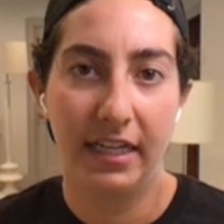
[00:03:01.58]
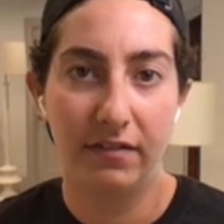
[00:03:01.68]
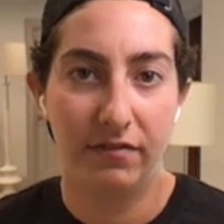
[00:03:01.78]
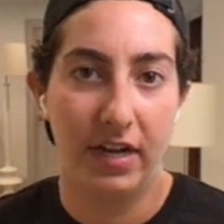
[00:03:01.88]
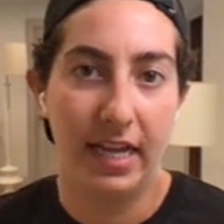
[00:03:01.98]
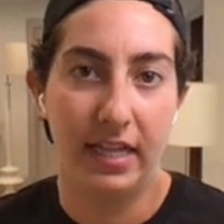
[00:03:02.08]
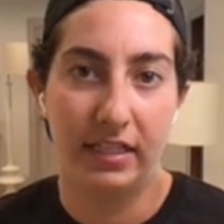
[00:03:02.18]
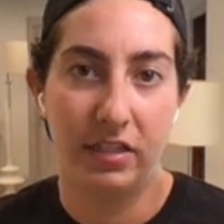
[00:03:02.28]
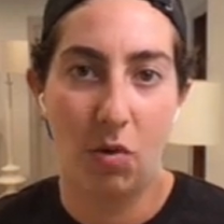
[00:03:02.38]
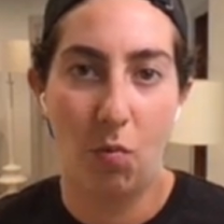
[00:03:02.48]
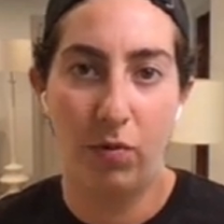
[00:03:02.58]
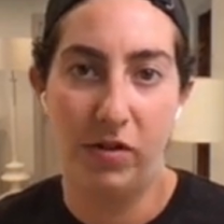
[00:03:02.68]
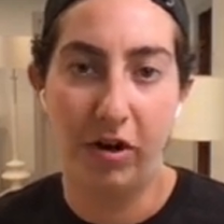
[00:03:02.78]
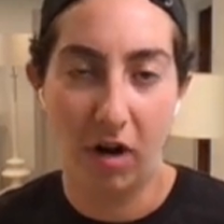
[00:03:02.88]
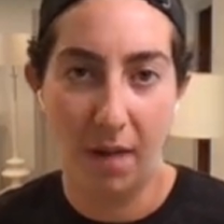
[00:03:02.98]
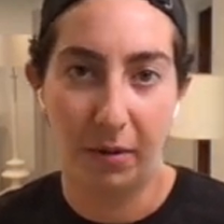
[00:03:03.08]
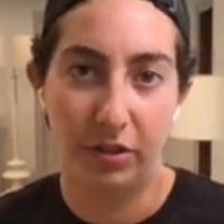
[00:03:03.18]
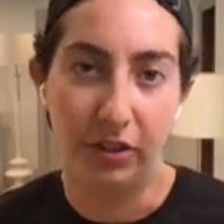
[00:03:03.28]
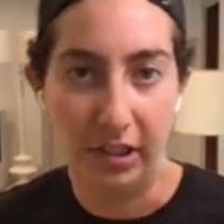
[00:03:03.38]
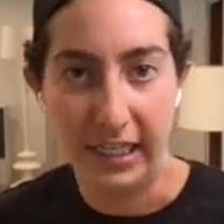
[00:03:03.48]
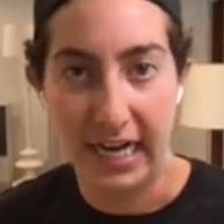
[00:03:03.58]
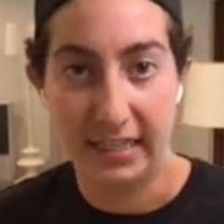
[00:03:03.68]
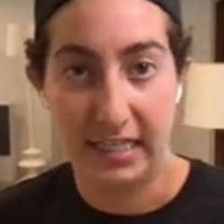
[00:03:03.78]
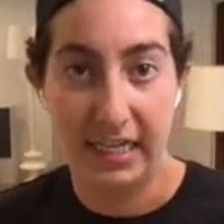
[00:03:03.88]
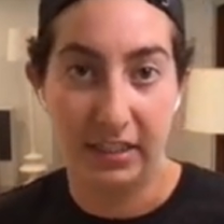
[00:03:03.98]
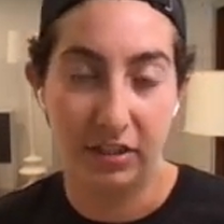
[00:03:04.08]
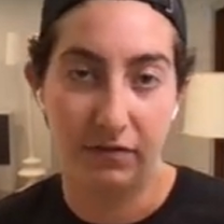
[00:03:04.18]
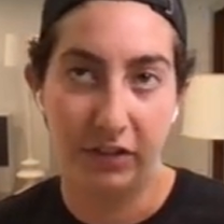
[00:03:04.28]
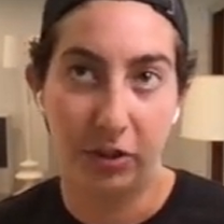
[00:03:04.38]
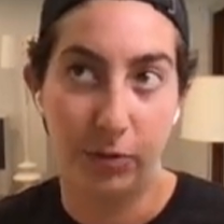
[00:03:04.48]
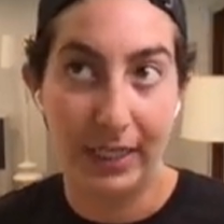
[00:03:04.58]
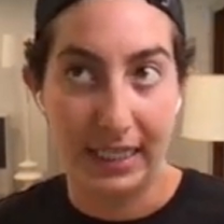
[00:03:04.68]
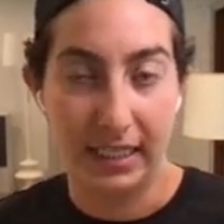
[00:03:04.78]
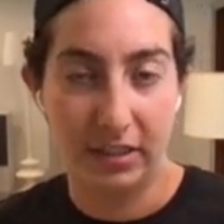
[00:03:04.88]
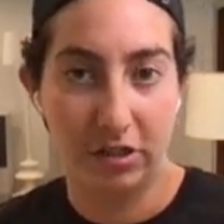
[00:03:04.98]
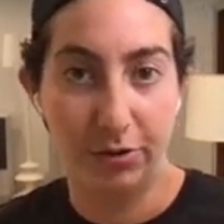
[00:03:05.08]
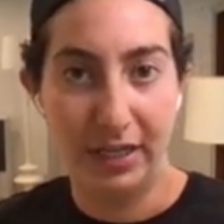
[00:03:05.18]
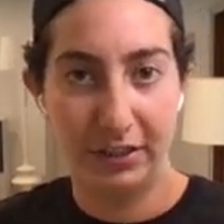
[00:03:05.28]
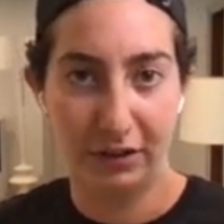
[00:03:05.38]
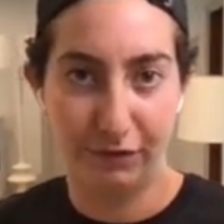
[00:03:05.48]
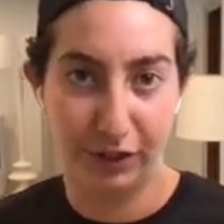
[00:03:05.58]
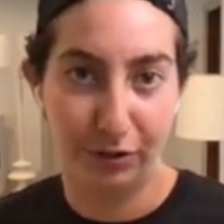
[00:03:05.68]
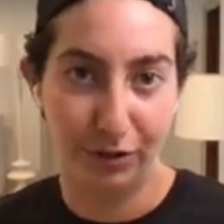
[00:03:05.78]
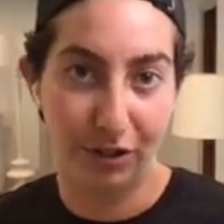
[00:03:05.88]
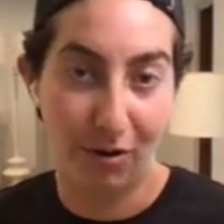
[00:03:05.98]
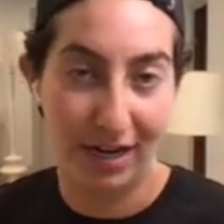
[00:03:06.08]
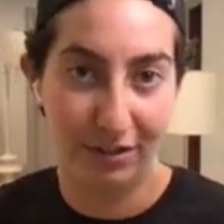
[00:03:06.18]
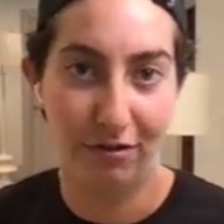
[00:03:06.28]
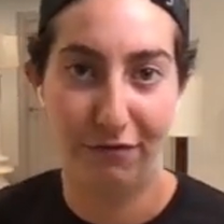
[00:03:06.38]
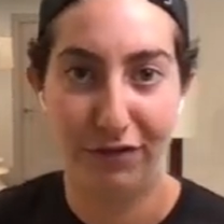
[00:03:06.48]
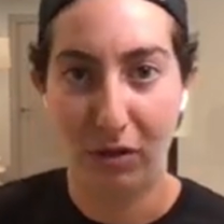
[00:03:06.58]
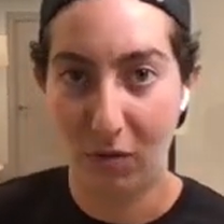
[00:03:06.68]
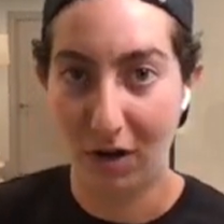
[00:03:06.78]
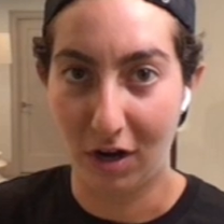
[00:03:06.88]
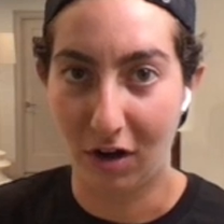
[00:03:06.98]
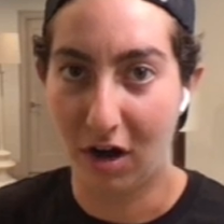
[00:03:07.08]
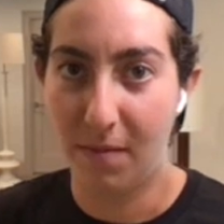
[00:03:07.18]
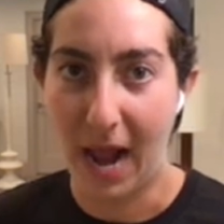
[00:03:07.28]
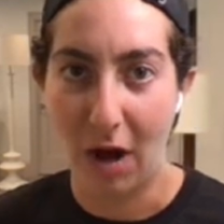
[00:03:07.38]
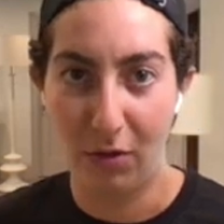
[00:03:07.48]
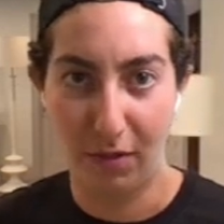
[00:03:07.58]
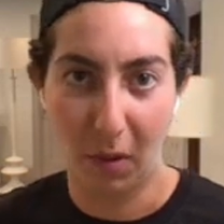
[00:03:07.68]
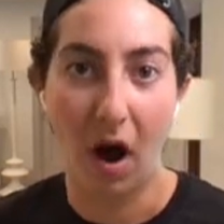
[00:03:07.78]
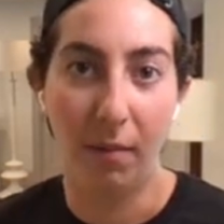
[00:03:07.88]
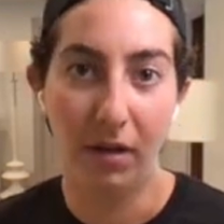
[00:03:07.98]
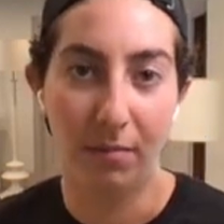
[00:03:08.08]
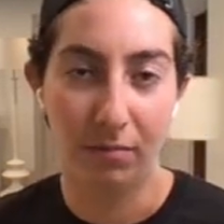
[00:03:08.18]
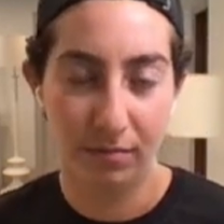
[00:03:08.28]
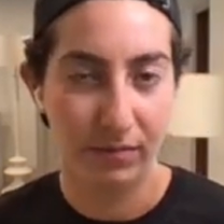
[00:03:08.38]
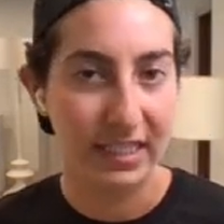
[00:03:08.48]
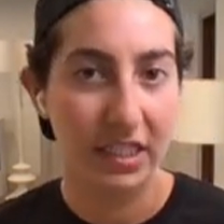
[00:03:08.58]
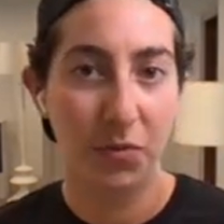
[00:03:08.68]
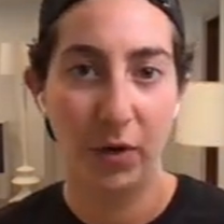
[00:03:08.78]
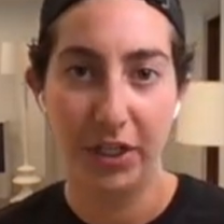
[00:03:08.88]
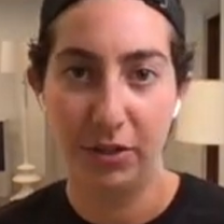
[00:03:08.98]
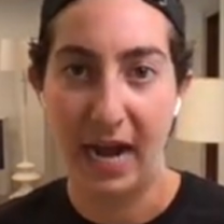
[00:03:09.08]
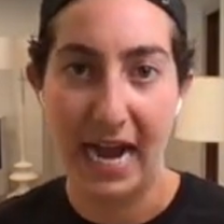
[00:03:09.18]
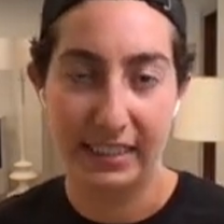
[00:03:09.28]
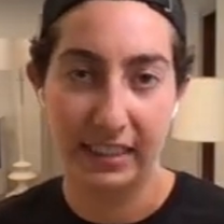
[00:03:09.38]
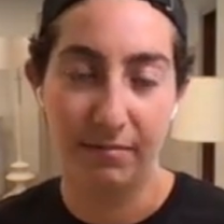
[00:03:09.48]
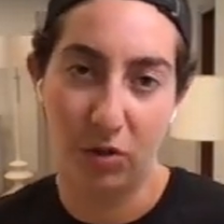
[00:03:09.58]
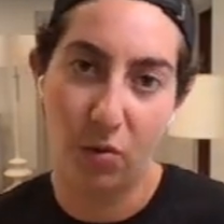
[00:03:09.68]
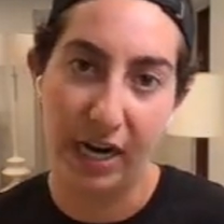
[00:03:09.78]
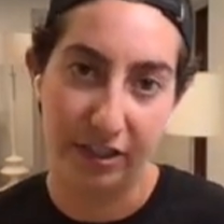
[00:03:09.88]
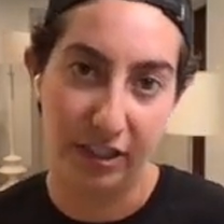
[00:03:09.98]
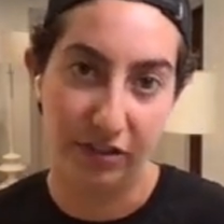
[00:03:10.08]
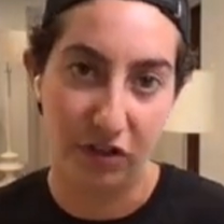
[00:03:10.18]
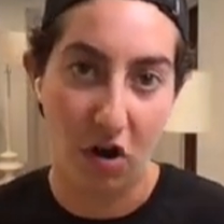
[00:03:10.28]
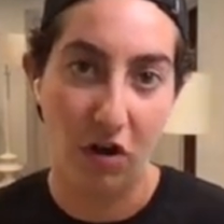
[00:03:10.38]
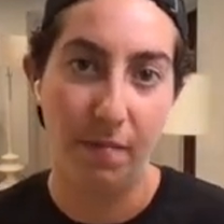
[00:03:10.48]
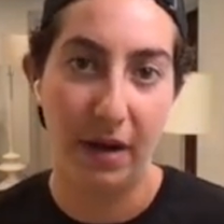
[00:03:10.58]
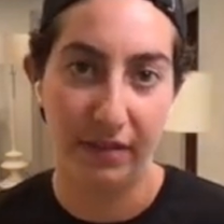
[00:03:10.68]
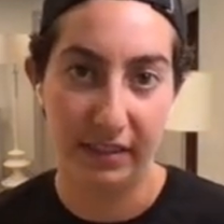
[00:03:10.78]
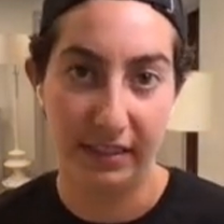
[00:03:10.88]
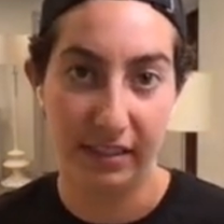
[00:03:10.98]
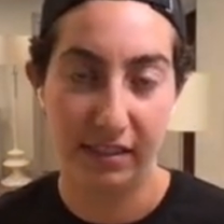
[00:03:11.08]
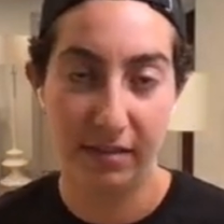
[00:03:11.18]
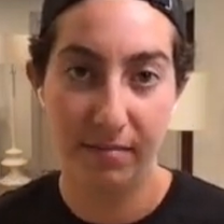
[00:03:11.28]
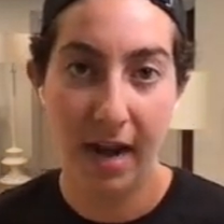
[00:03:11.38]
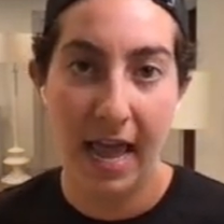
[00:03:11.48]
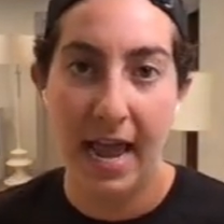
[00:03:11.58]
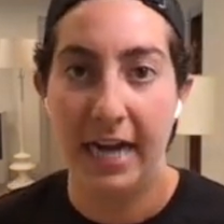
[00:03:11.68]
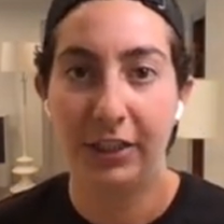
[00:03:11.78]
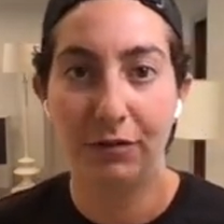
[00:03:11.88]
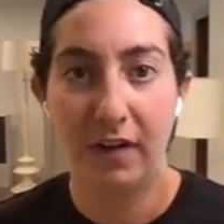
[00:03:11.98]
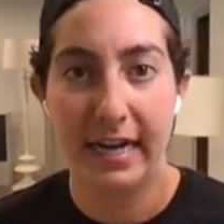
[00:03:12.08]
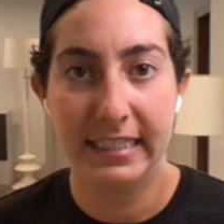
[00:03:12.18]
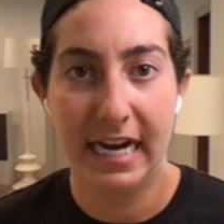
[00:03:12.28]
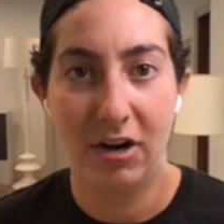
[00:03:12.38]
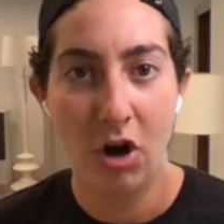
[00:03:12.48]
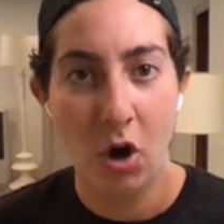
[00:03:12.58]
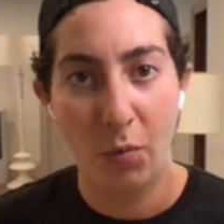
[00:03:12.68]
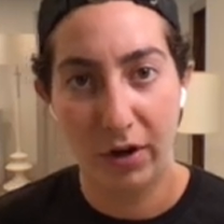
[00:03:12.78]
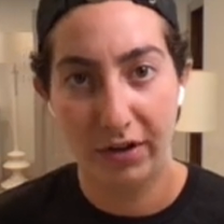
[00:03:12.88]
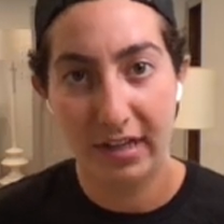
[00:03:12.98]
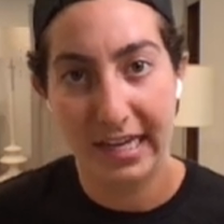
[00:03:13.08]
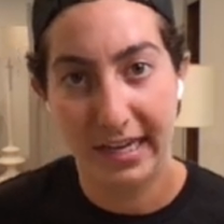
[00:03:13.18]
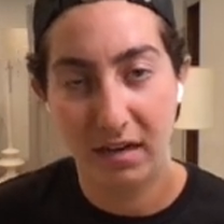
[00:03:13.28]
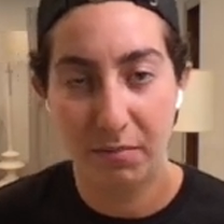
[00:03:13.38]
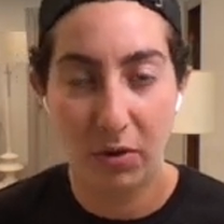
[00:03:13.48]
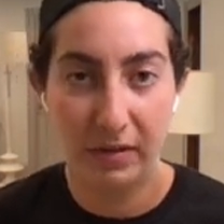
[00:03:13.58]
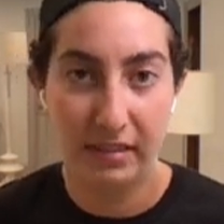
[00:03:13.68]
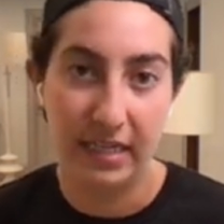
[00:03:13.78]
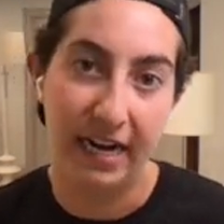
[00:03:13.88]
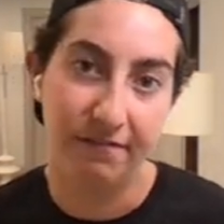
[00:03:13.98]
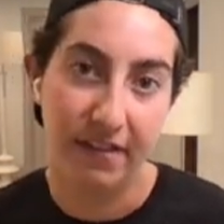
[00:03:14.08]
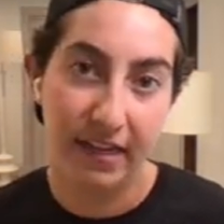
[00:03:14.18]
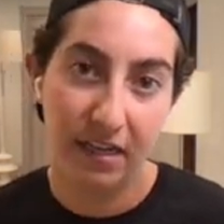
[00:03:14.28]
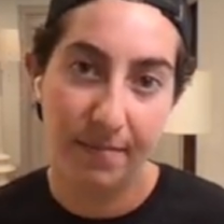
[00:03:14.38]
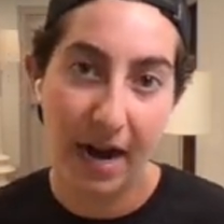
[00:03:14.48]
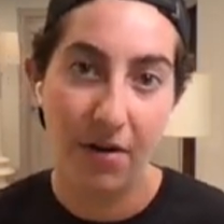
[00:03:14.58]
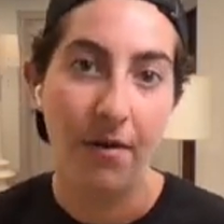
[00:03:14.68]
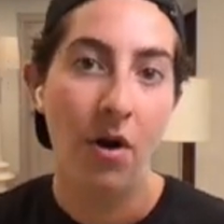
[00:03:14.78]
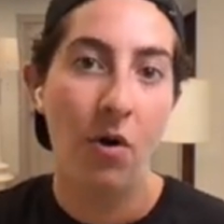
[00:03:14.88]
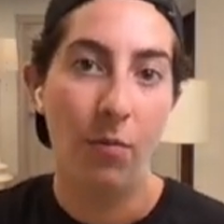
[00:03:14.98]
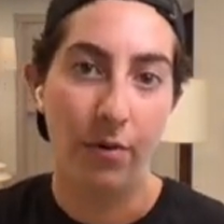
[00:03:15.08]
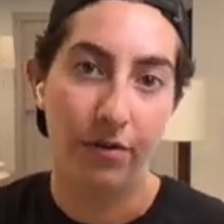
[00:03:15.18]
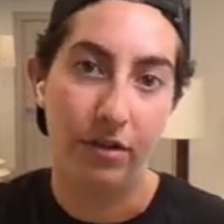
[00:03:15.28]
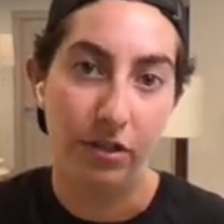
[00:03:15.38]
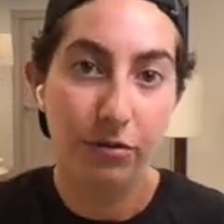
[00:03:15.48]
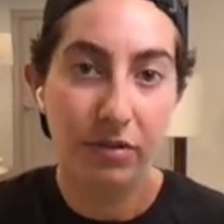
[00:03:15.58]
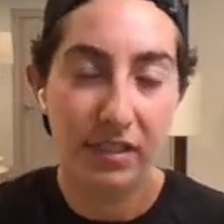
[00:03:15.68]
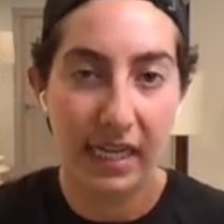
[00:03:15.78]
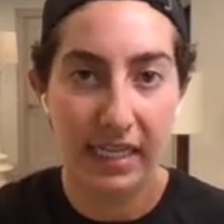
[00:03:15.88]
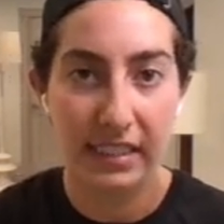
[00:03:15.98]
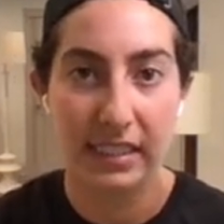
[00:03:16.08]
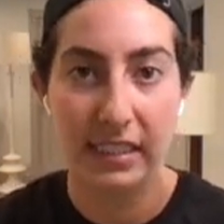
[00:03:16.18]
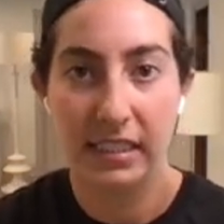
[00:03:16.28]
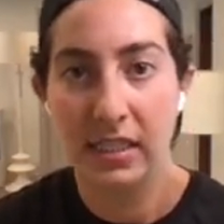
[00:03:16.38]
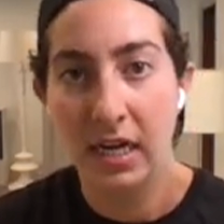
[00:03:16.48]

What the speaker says: of is your opportunity as the interviewee to interview your interviewer about the problem. This is where you ask them the questions all about the system and you find out what are the key components I have to think about, what are the use cases,